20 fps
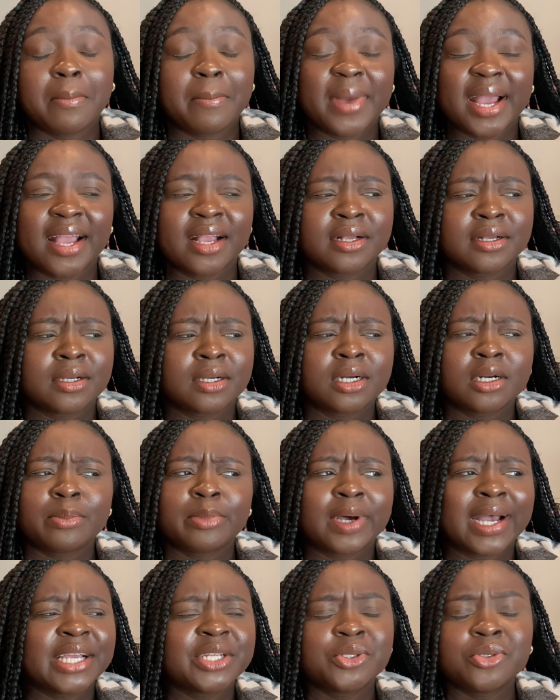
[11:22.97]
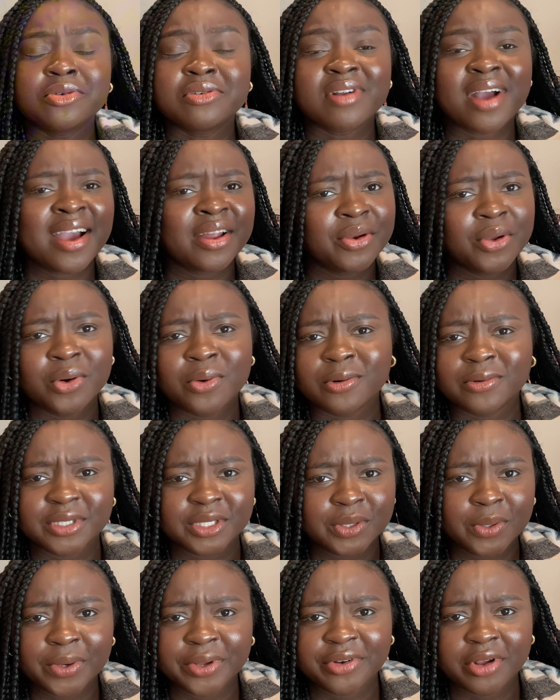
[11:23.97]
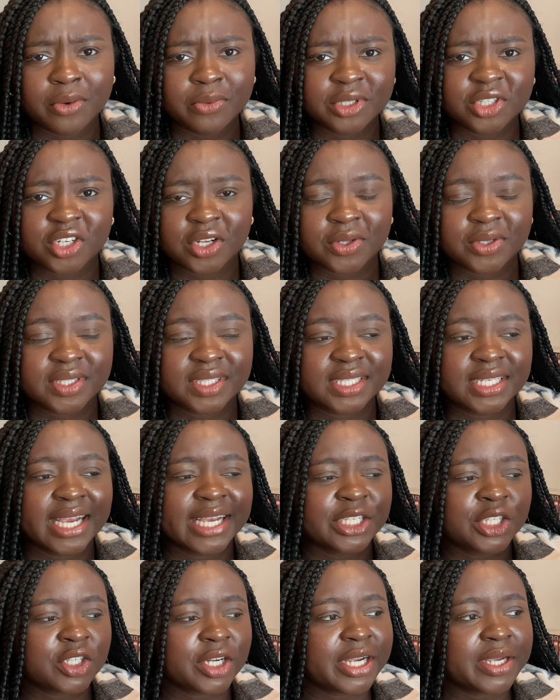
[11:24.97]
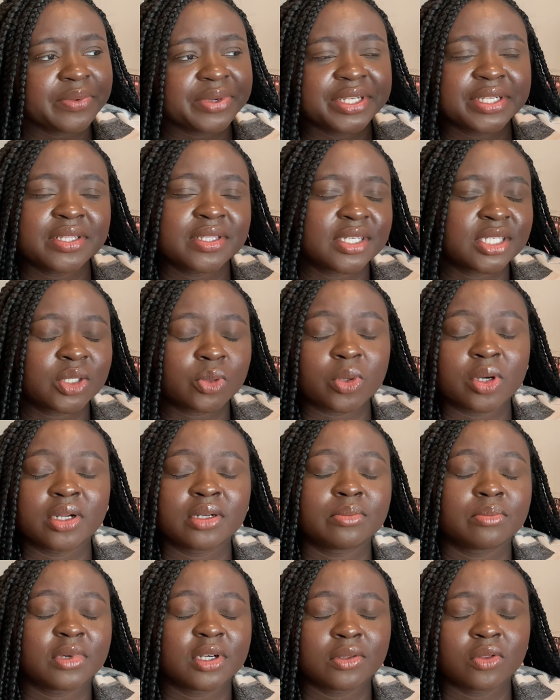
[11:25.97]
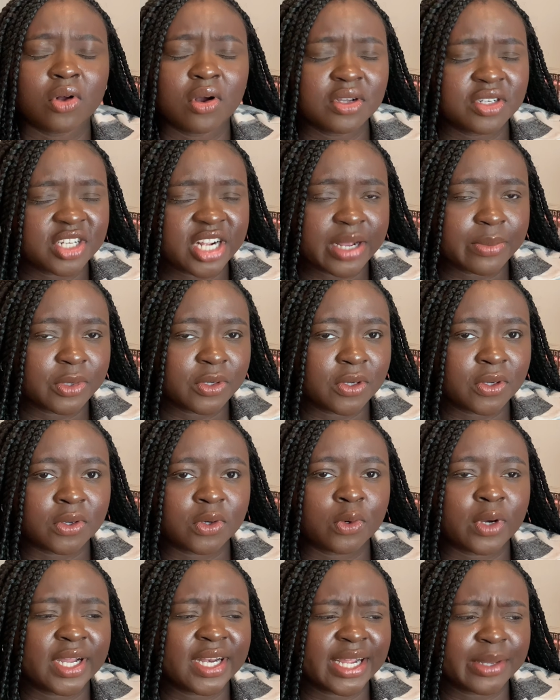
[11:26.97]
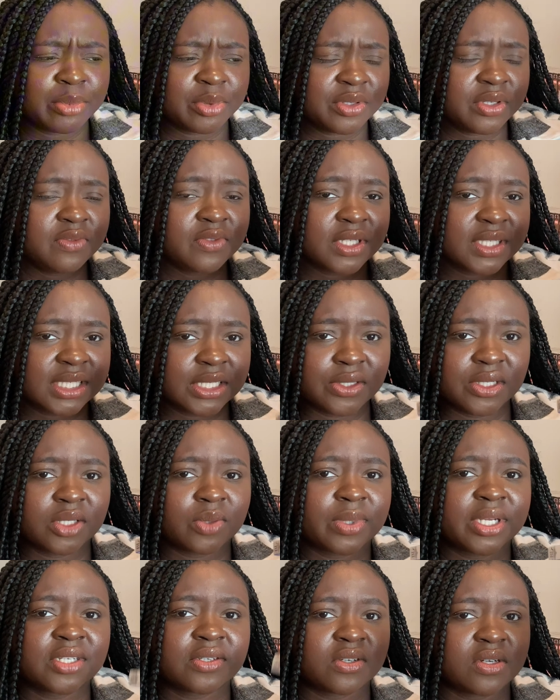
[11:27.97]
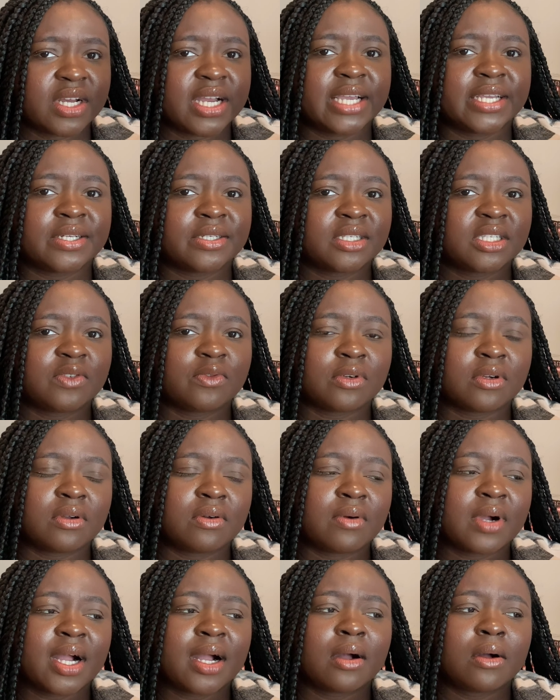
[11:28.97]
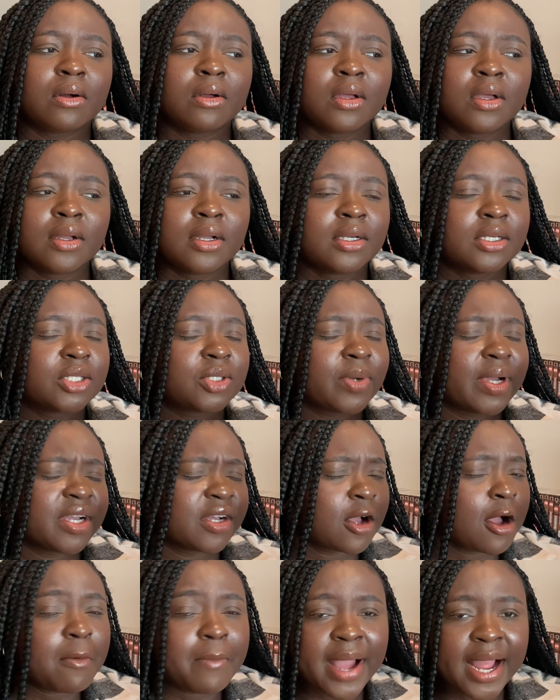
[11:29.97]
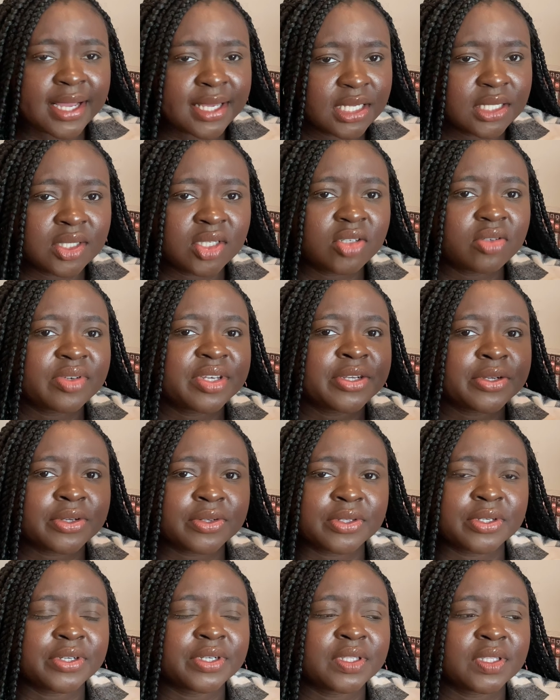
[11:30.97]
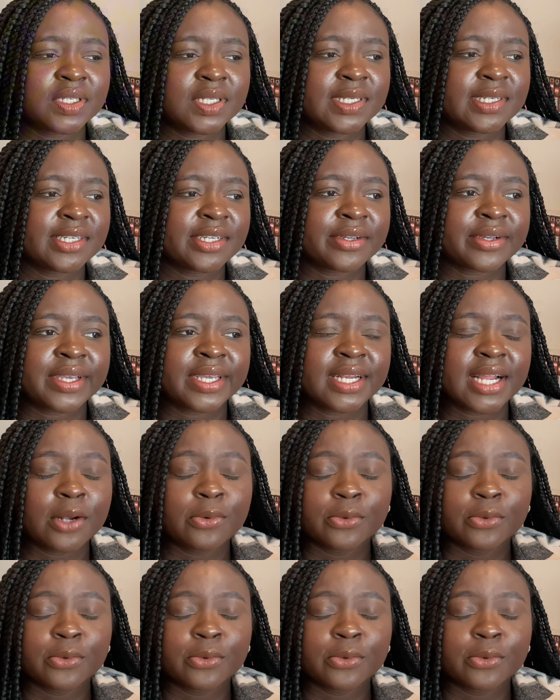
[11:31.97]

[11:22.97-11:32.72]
manga, but I do not know what was going on with Jealousy. I started reading this one a long time ago, and I believe the series went on hiatus for a while. So I got back into it earlier in the year, and